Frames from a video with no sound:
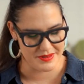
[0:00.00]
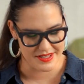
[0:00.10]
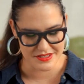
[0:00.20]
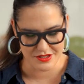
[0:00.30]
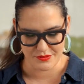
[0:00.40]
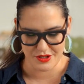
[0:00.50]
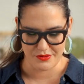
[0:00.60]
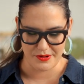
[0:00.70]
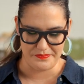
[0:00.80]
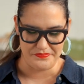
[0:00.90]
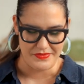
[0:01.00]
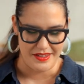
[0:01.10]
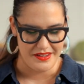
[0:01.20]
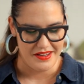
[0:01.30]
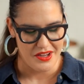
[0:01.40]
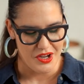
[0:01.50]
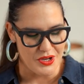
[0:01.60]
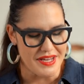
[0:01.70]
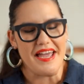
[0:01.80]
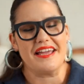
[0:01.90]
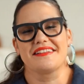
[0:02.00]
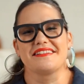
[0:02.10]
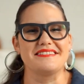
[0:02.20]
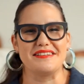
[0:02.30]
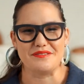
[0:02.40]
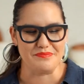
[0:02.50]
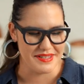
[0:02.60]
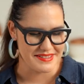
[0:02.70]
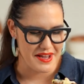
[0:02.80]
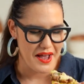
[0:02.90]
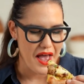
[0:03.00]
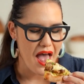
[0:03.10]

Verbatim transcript: And that's just what you want. Okay, let's eat some pizza.